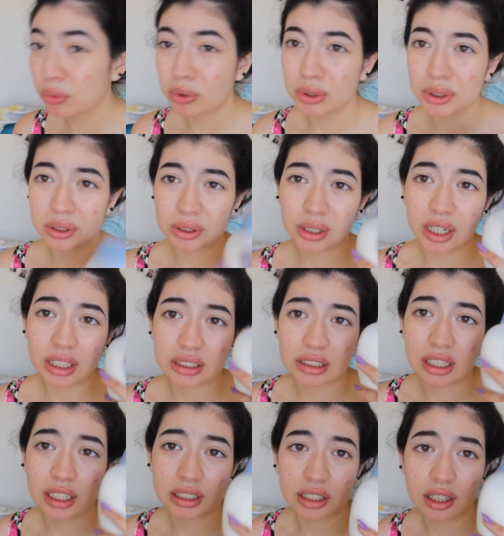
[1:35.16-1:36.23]
moisturize
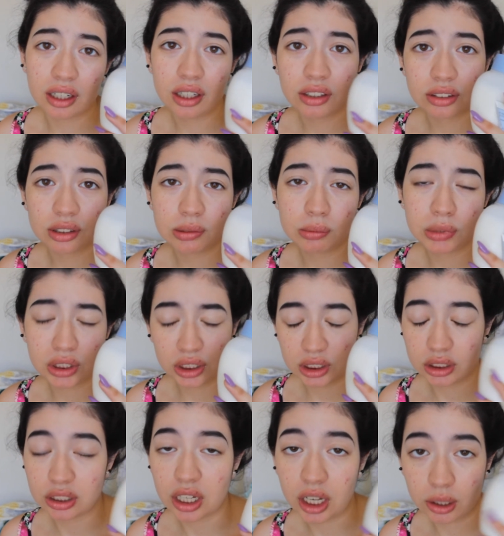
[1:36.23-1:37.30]
like a hundred
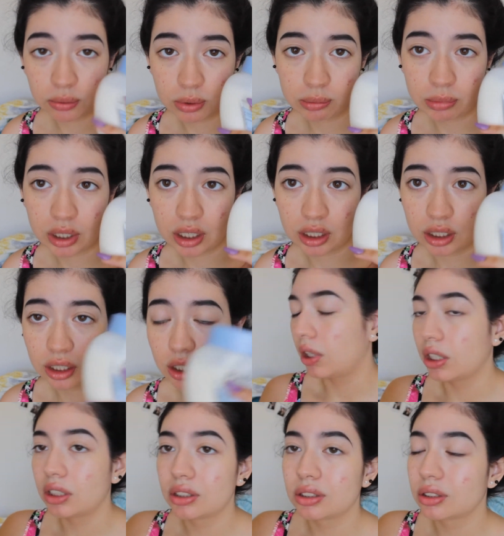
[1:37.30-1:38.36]
million times with my
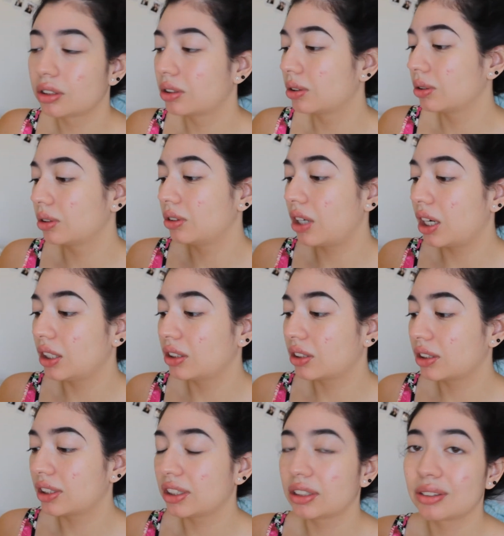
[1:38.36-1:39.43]
Pond's Dry
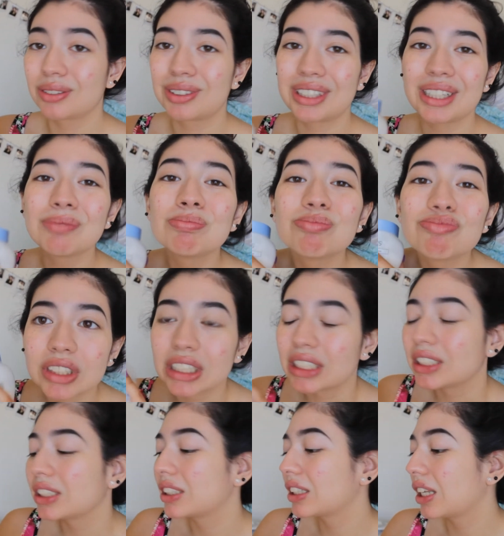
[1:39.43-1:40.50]
Skin Cream. And
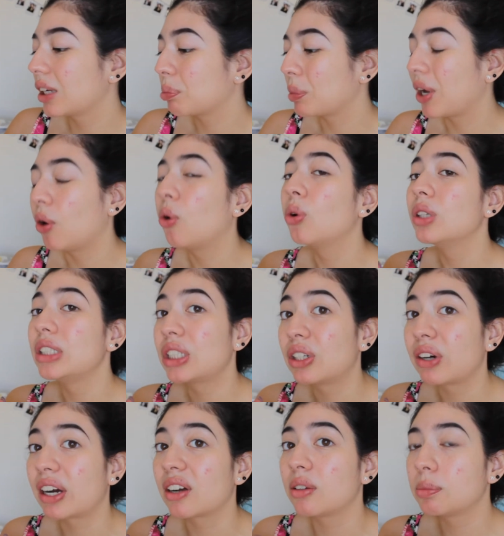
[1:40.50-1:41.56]
this is like my holy
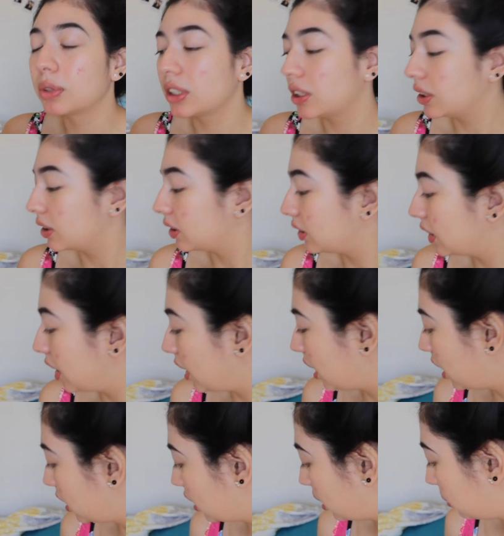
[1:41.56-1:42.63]
ground because
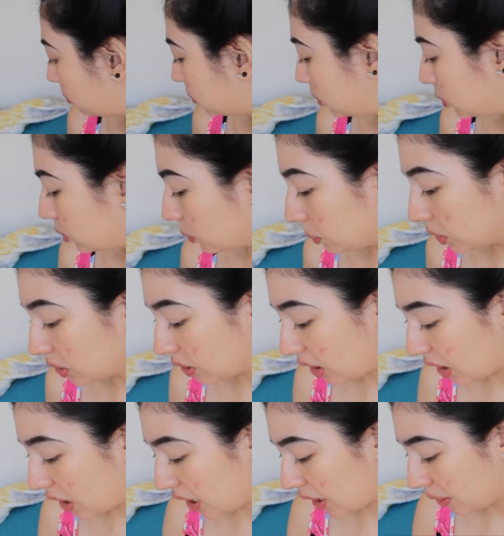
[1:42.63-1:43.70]
I am super
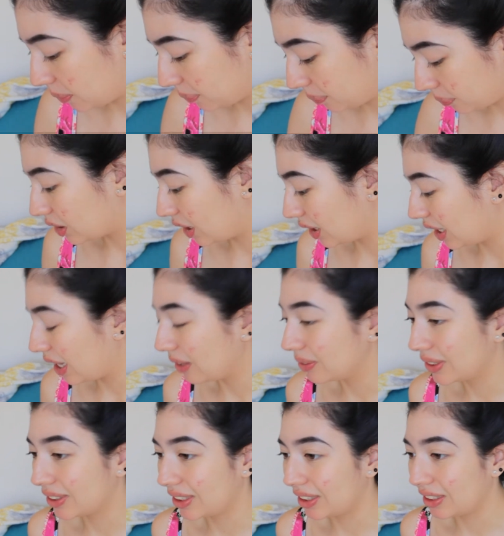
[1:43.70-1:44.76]
dry. So I have
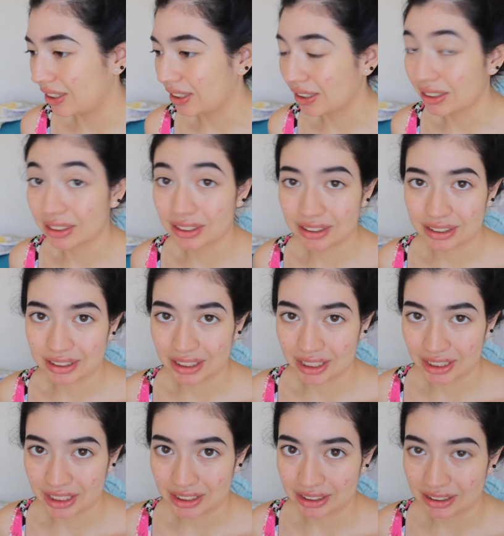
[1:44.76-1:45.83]
said it like a
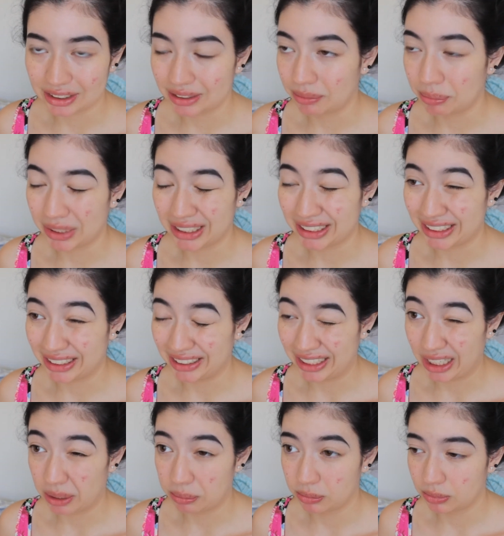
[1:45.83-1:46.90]
zillion million
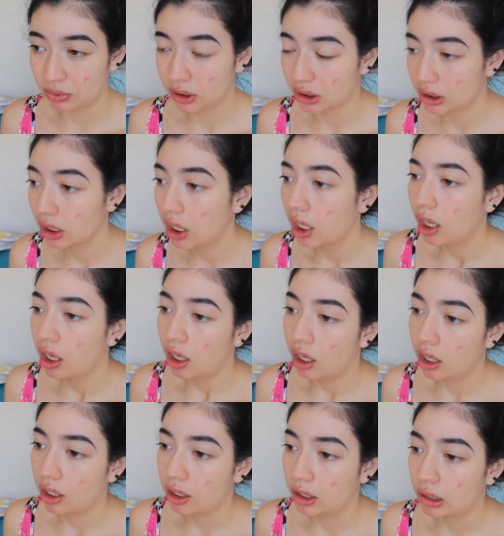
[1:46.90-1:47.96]
times.
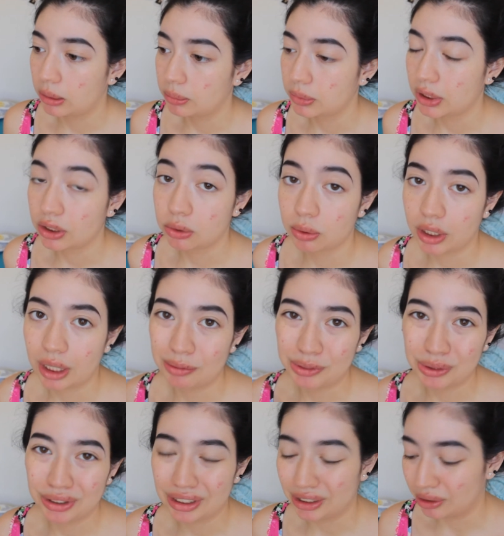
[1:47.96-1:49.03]
Um, that's why I'm
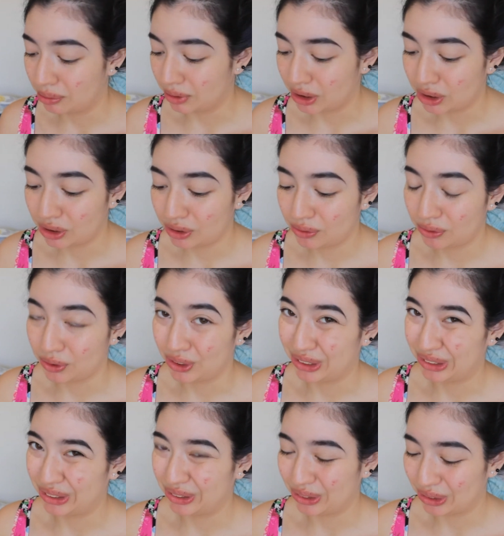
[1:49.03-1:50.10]
doing this video, for
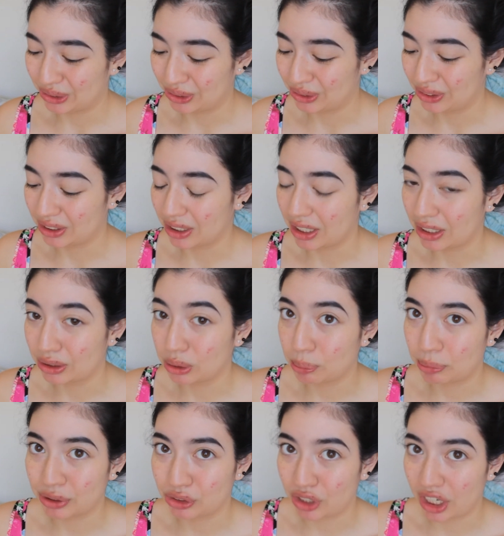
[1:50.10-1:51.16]
you girls that are
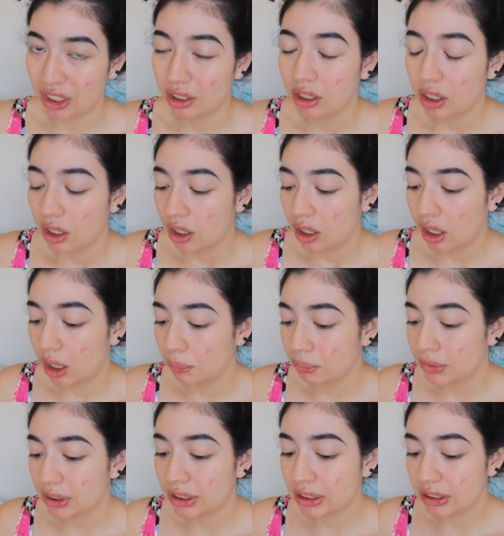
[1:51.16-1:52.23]
super dry. Um,
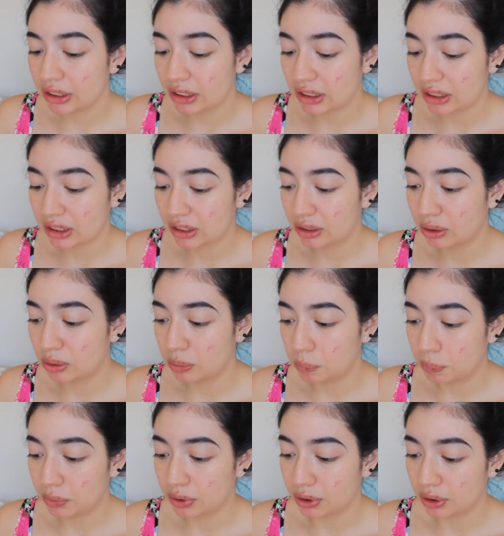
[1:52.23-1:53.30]
this is
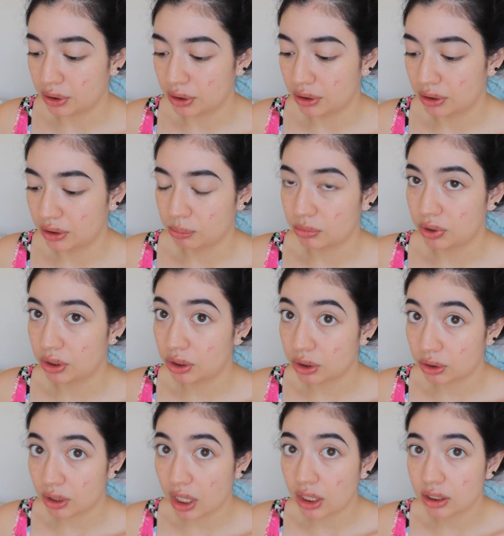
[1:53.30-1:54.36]
super
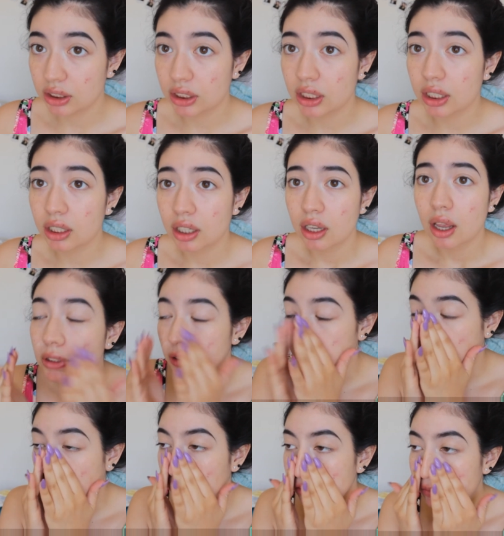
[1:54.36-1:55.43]
moisturizing. Still,
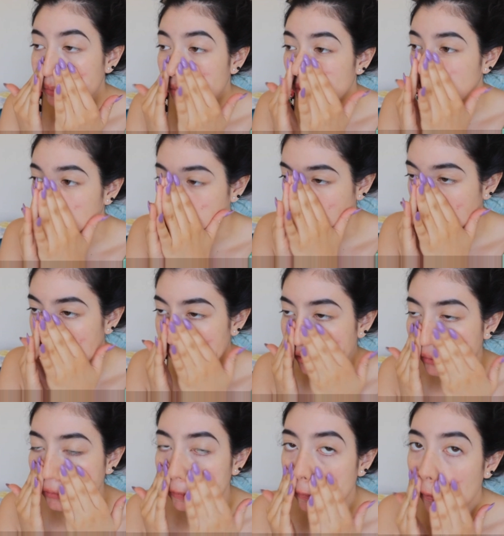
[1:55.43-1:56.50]
I have to moisturize
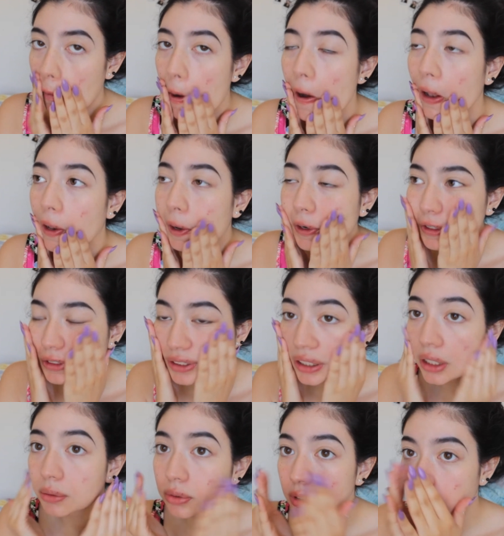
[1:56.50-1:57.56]
like a lot of
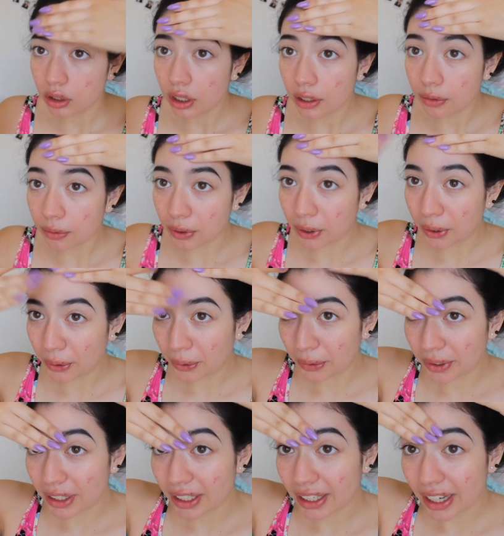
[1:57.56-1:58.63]
times. If you're
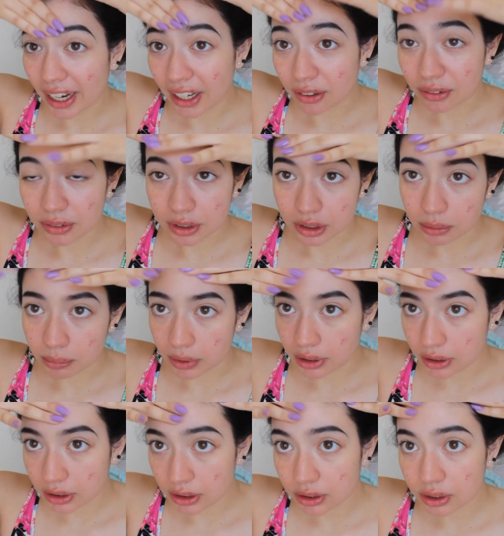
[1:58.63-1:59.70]
oily, I don't
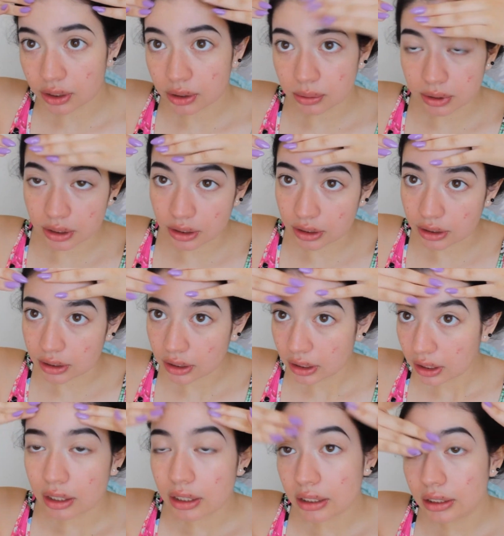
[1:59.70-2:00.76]
recommend this to you because
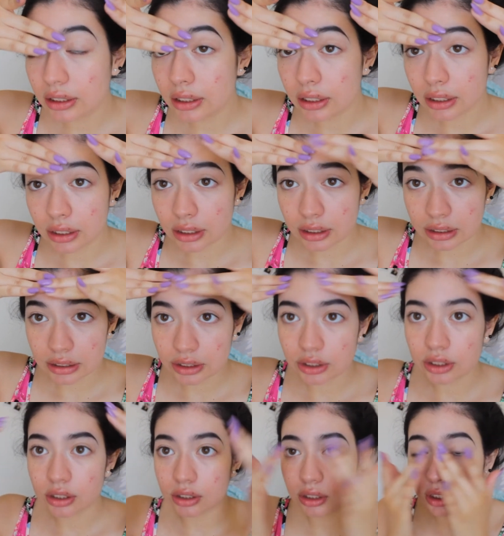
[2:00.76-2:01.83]
it's...
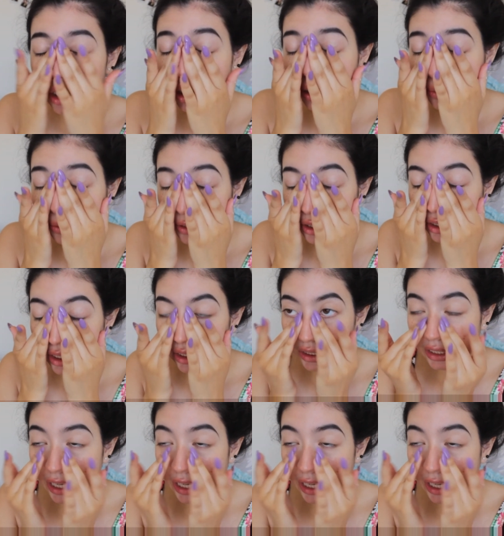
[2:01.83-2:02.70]
you're gonna feel like